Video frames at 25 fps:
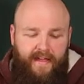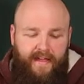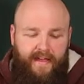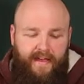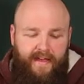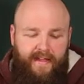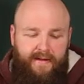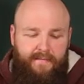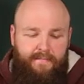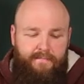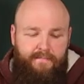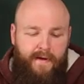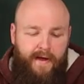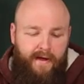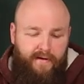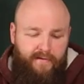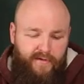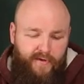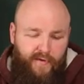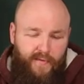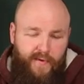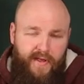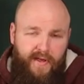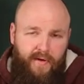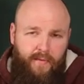and
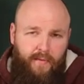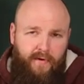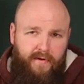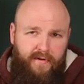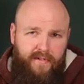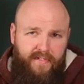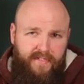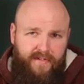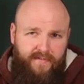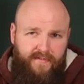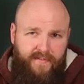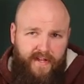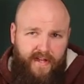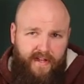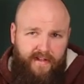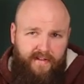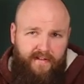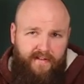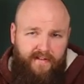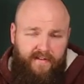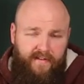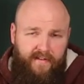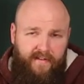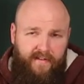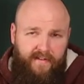about three quarters of
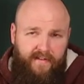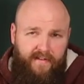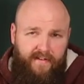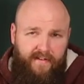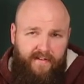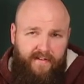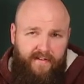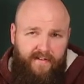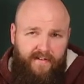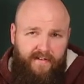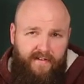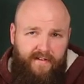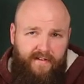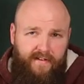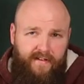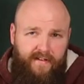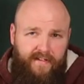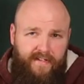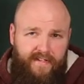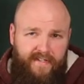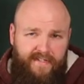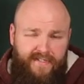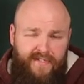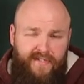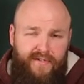that
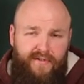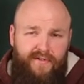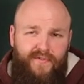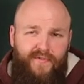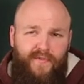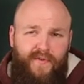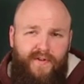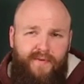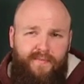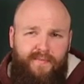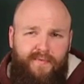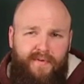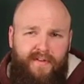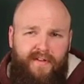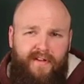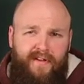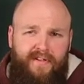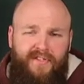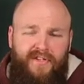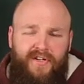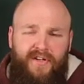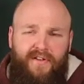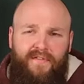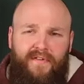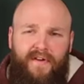is used for the
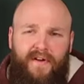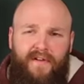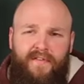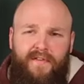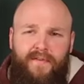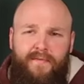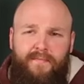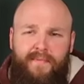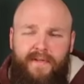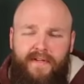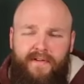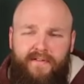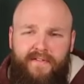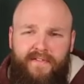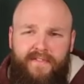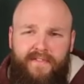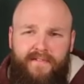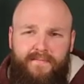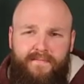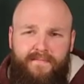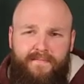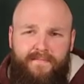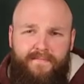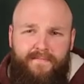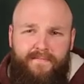production of other beers.